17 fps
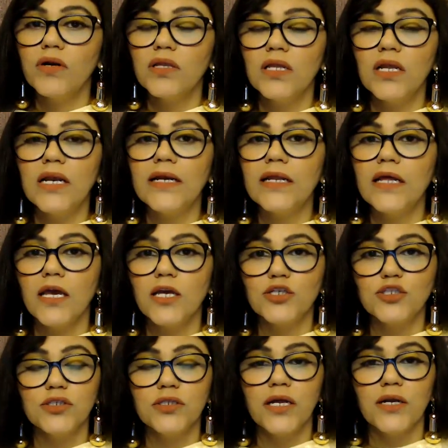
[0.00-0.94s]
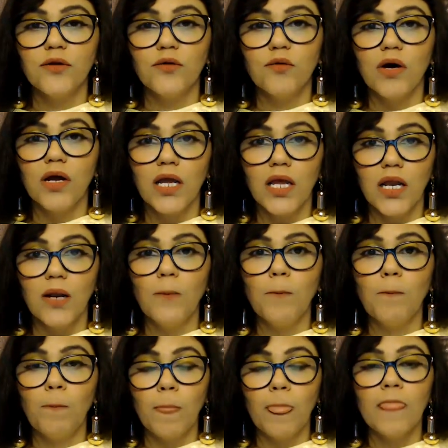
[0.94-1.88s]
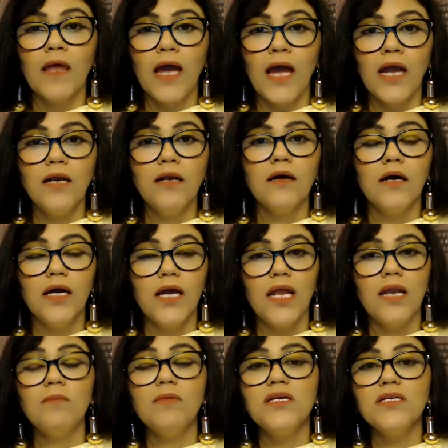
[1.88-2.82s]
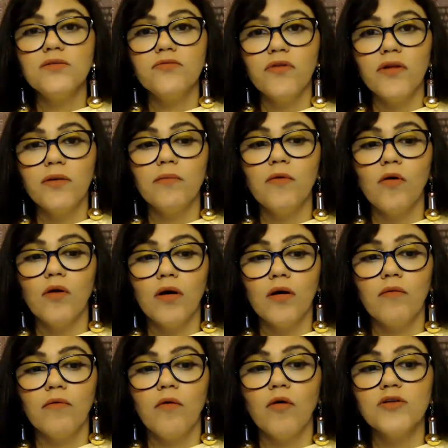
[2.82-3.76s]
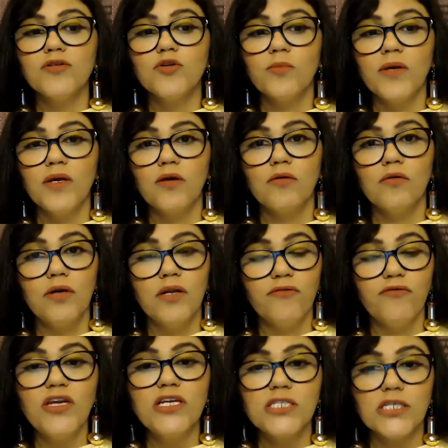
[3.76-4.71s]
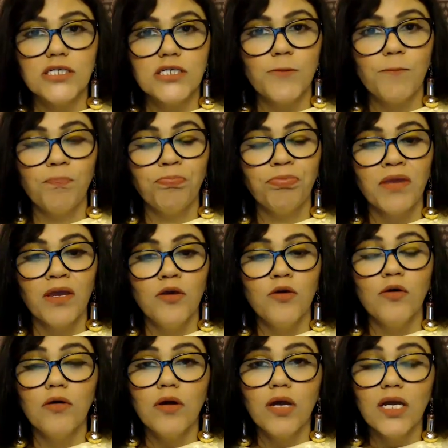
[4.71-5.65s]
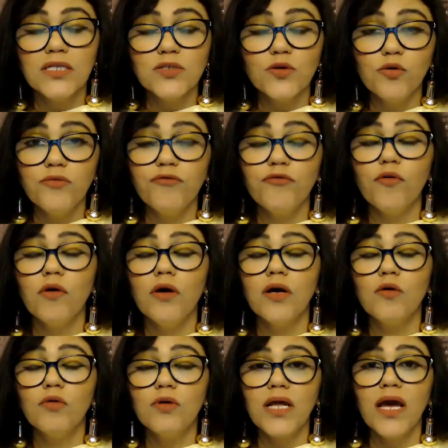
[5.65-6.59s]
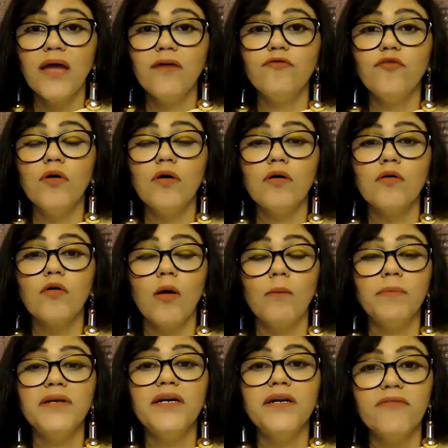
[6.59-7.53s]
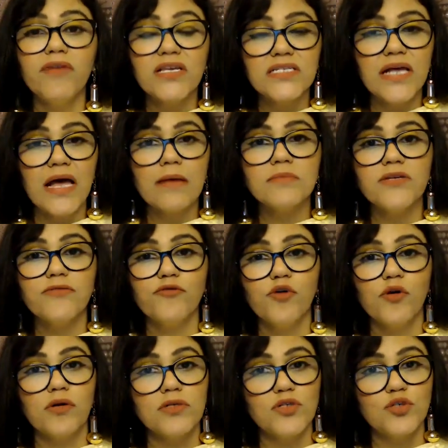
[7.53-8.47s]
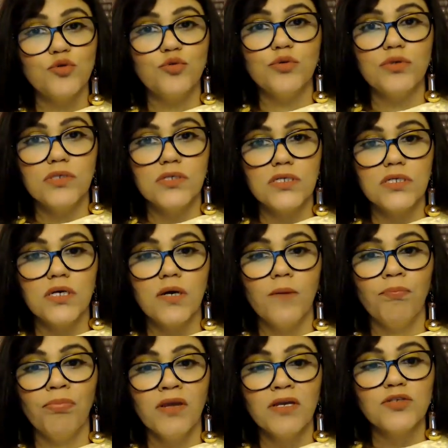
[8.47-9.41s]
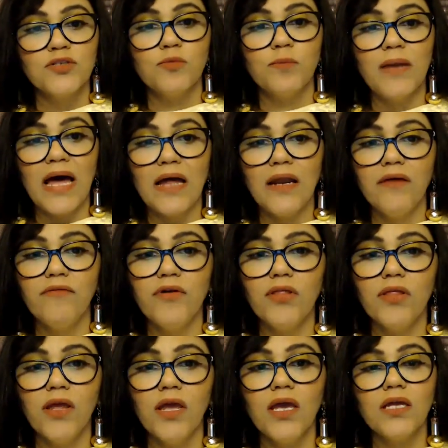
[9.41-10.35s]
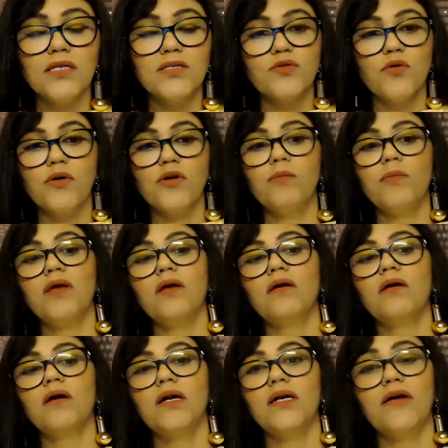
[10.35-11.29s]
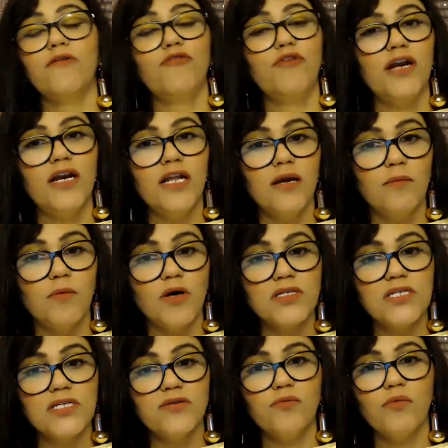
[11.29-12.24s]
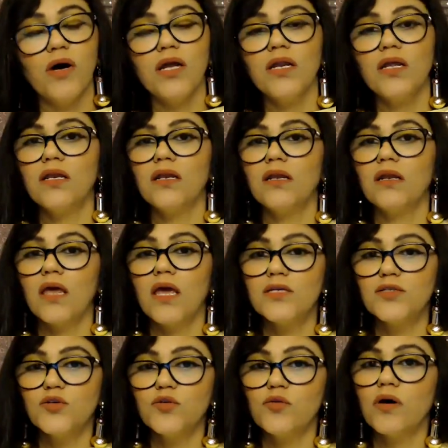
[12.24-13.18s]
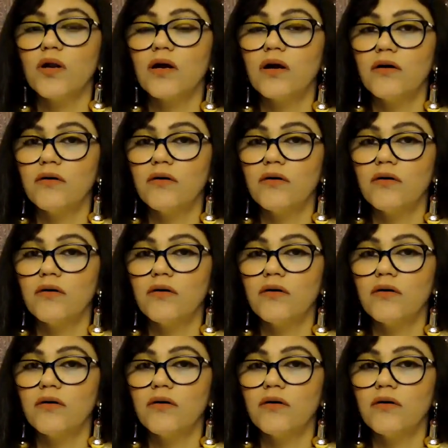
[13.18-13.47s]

the litigation that you are in. And enemies will also be defeated. It's good for a good time for competitive exams if you're a student. So plan everything. It is going to be definitely a positive one in case you are